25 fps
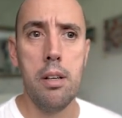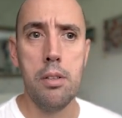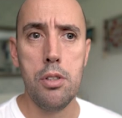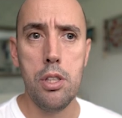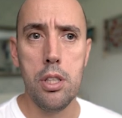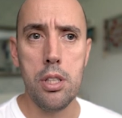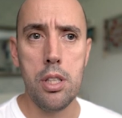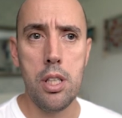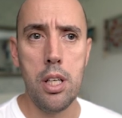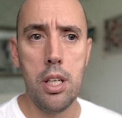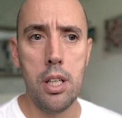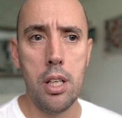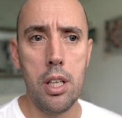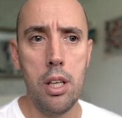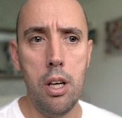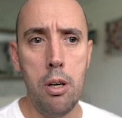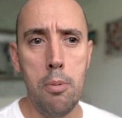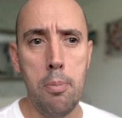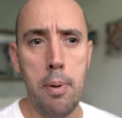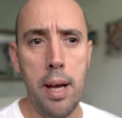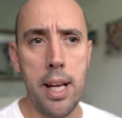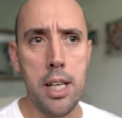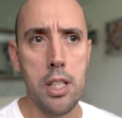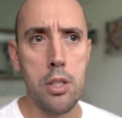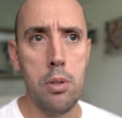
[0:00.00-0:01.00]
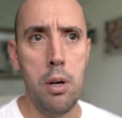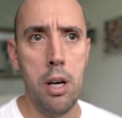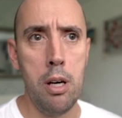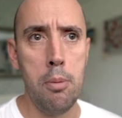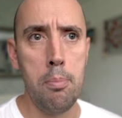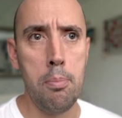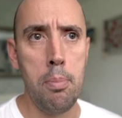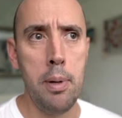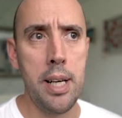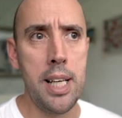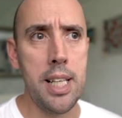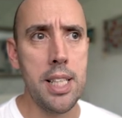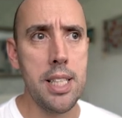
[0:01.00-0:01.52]
Just going to go back to our
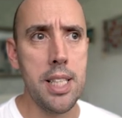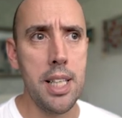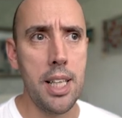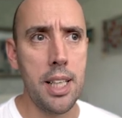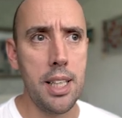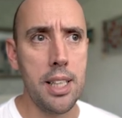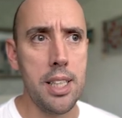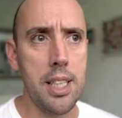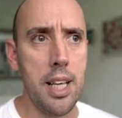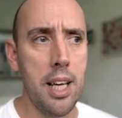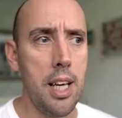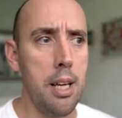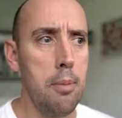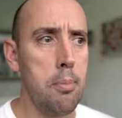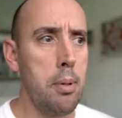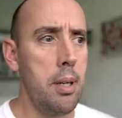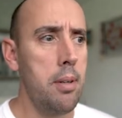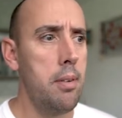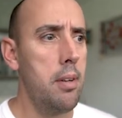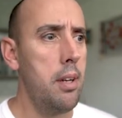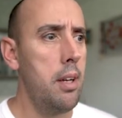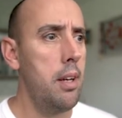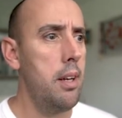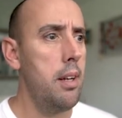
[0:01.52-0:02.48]
basic tab,